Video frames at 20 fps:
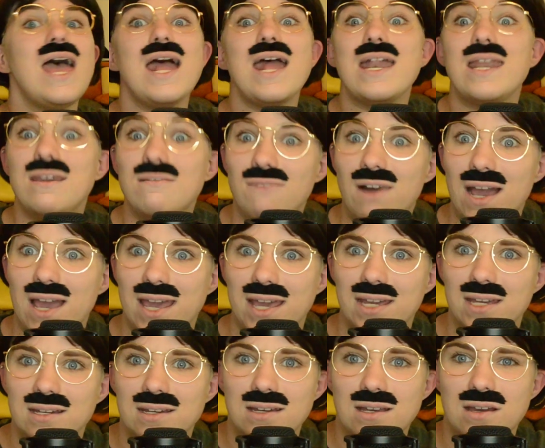
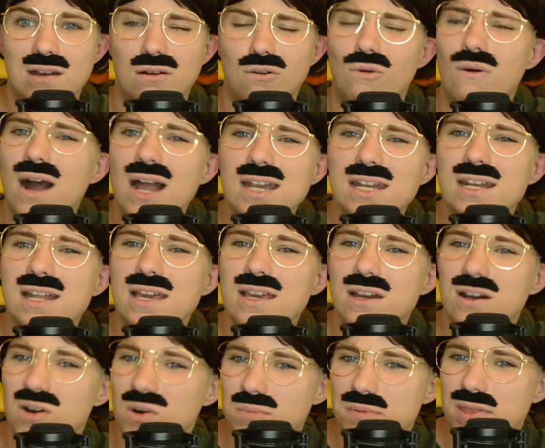Anyway, why did I
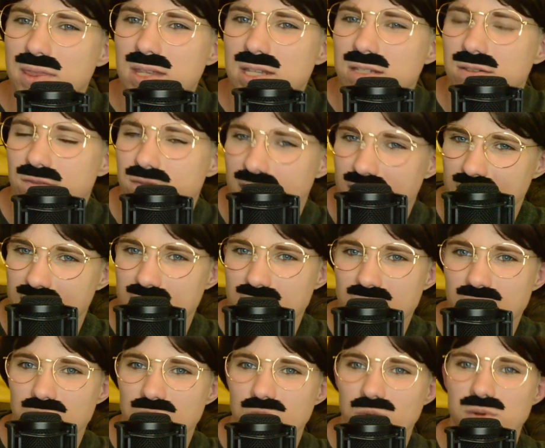open this
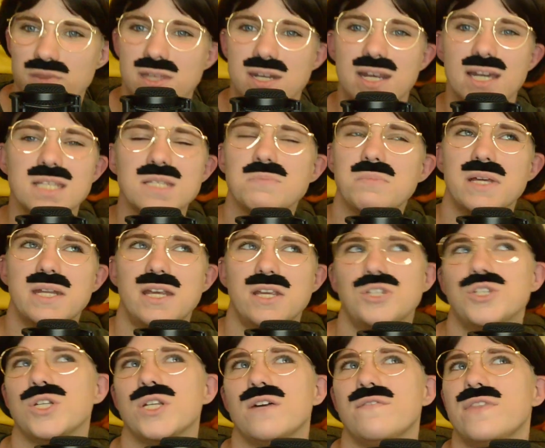video with an
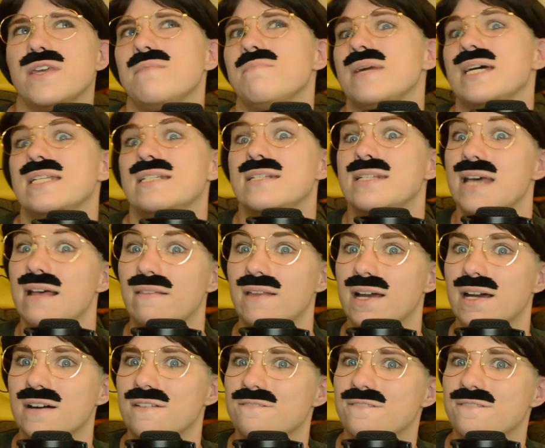explanation of the Mandela